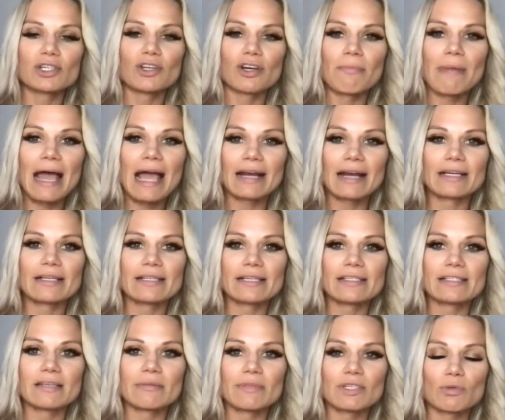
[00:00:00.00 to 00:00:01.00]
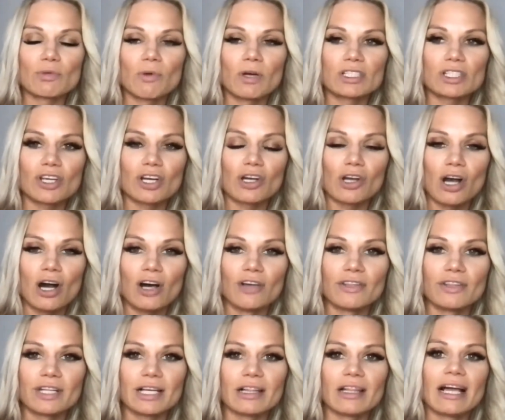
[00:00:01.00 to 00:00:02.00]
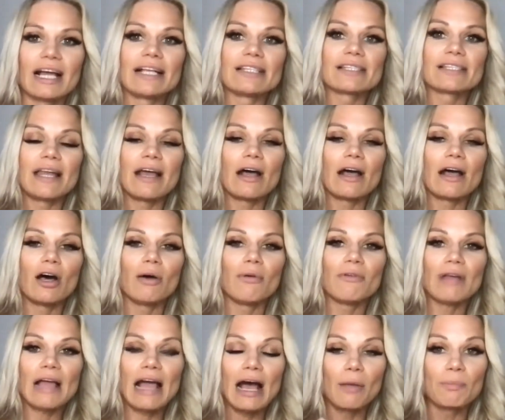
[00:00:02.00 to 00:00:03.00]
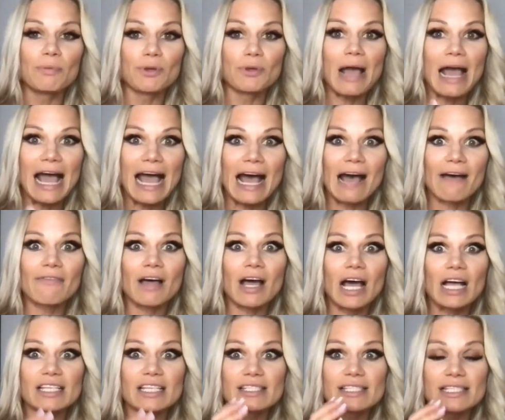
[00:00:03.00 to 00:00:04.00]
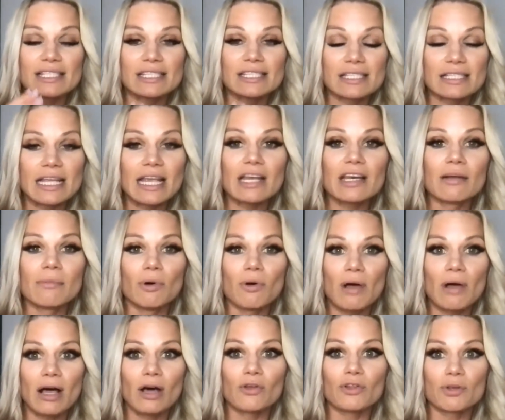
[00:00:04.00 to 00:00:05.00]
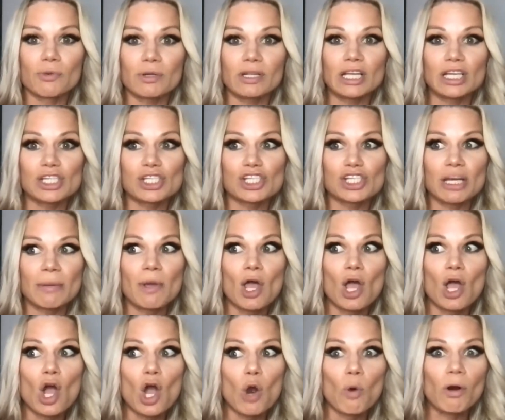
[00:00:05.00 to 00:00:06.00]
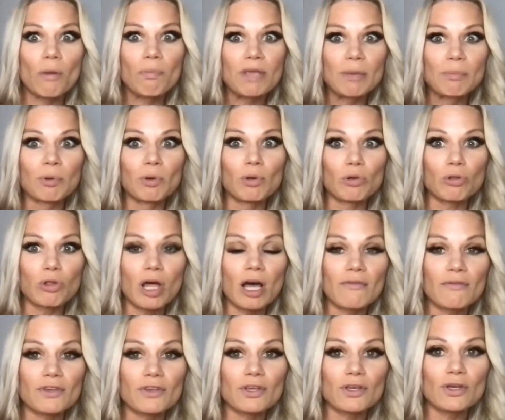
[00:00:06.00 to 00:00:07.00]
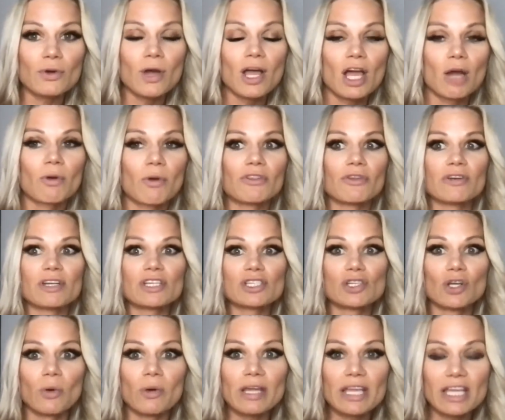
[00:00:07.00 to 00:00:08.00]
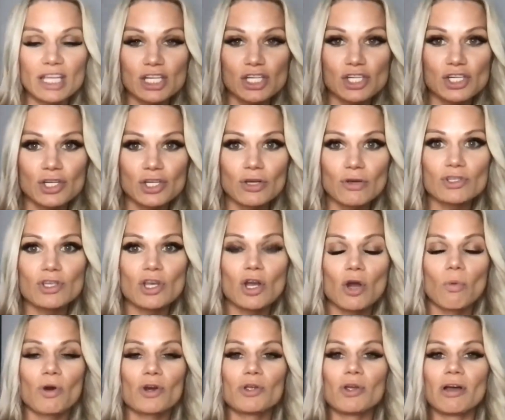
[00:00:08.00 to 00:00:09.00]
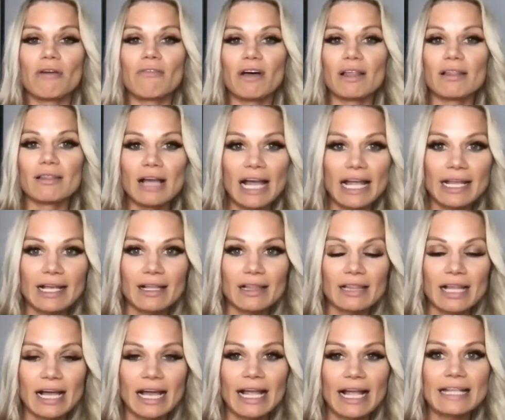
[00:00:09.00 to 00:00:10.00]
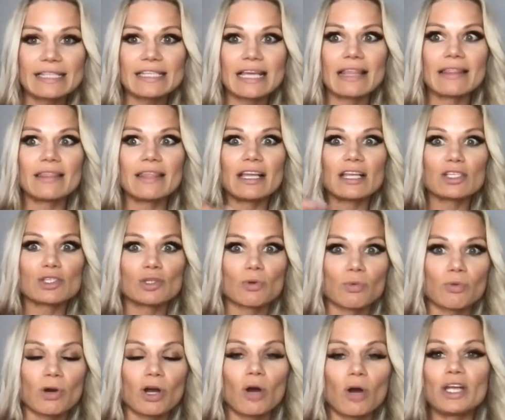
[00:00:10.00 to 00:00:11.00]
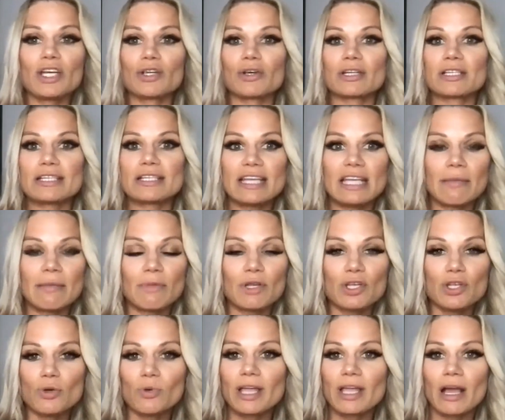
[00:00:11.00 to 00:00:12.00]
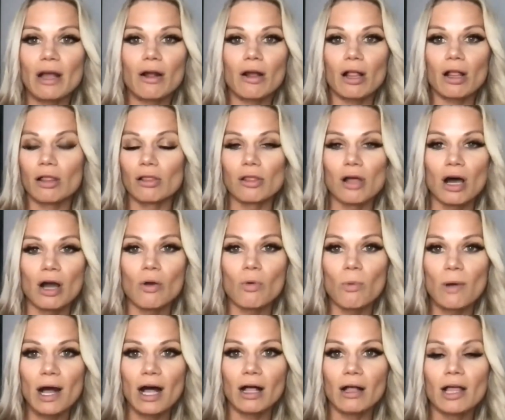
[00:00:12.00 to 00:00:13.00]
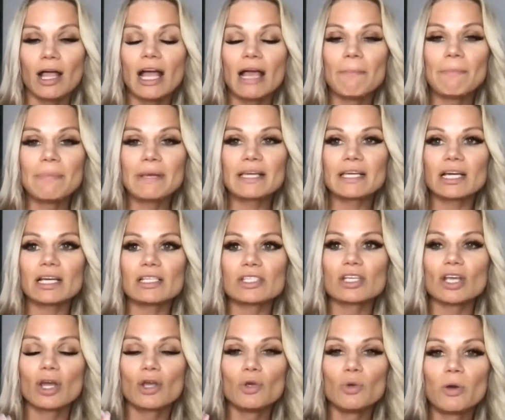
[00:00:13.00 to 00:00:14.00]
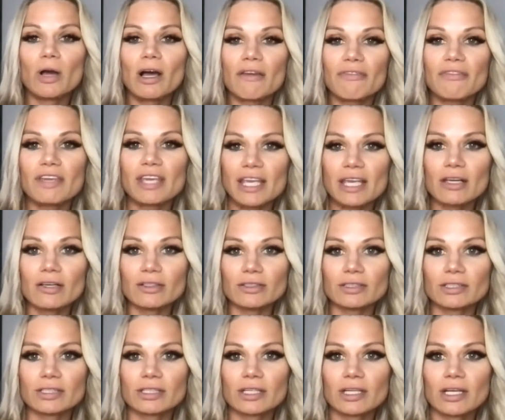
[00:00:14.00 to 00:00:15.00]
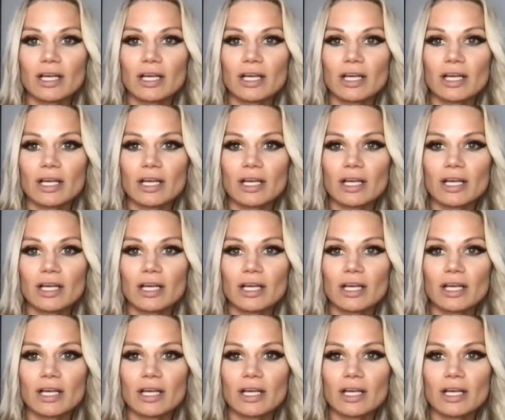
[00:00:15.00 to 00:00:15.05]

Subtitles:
and your magnetism is what's going to call in the clients and help you have a sustainable, healthy relationship where people love you, where there is no issues, where you have aligned clients and things grow and your team and you get along well because you have healed.